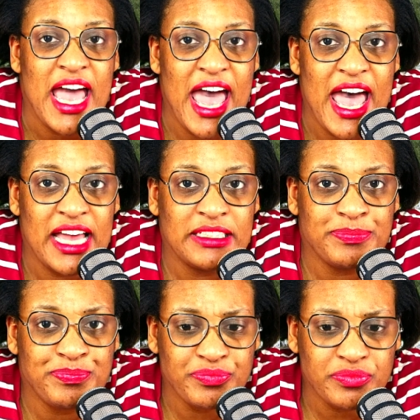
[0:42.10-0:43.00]

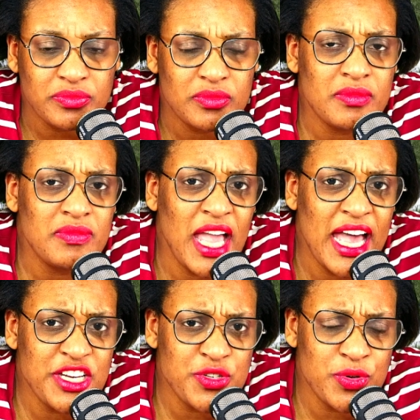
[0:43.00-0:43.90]
And
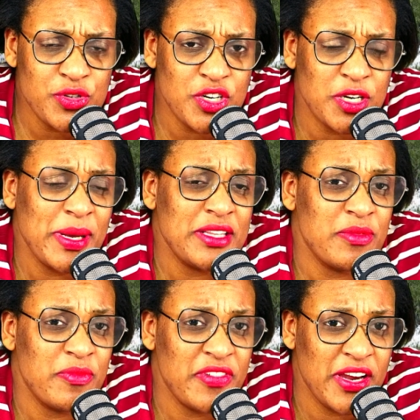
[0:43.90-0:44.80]
I just want to talk about
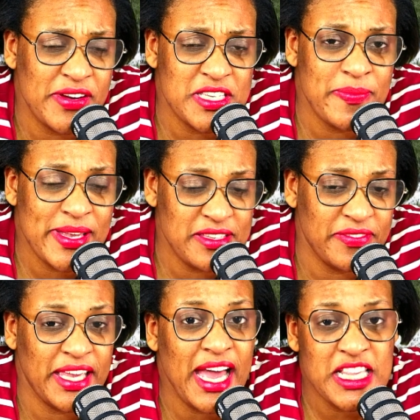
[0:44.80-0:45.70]
some very
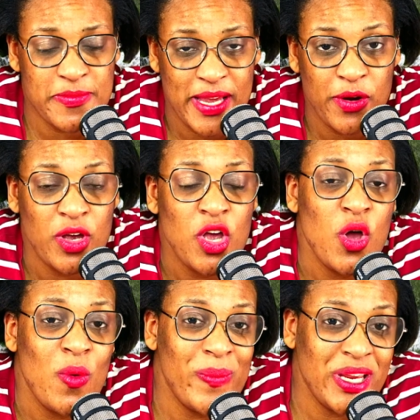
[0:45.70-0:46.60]
specific aspect.
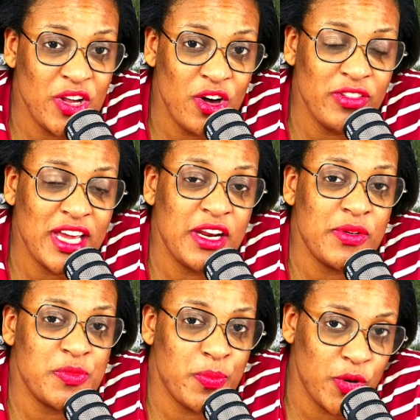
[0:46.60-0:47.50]
We know that he
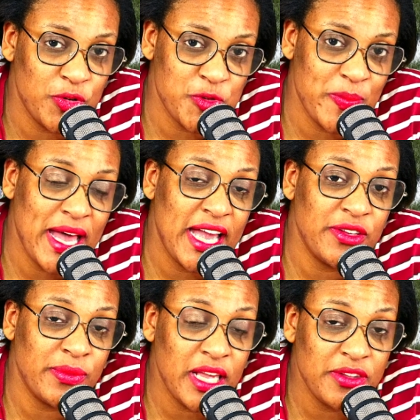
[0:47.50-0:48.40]
was pushed by
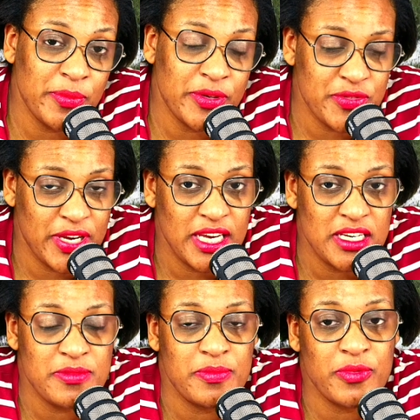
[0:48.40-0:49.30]
the Real
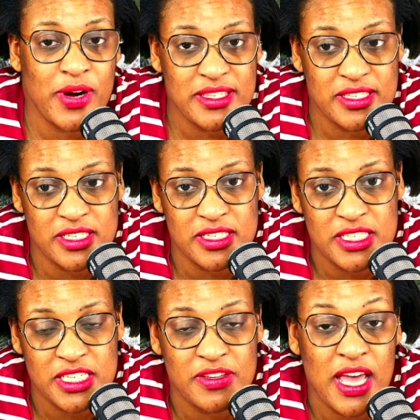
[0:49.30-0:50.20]
Madrid
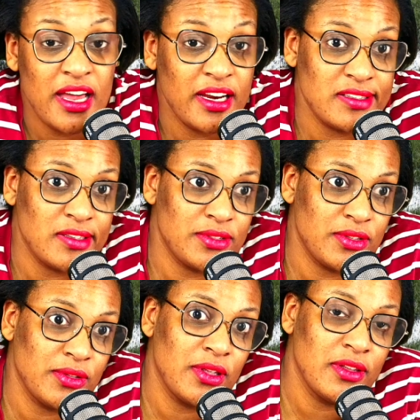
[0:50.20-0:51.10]
president, that he's
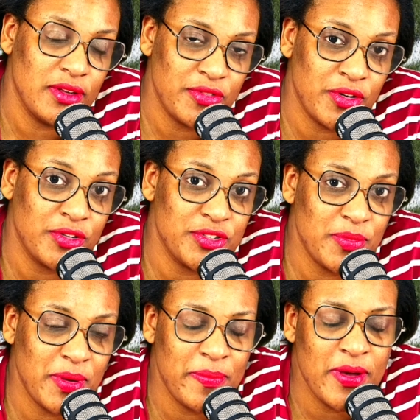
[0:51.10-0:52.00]
also, of course, the
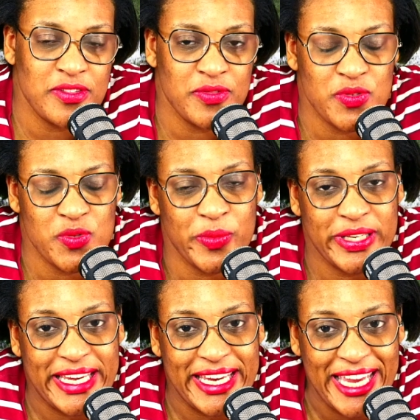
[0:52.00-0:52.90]
big boss of the Super
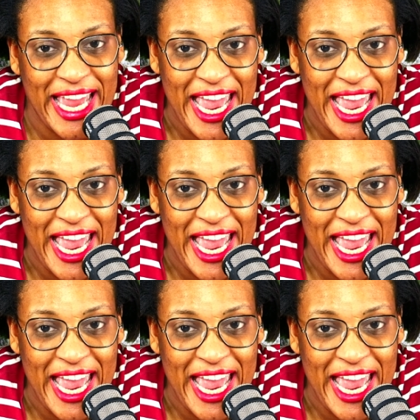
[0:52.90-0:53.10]
League.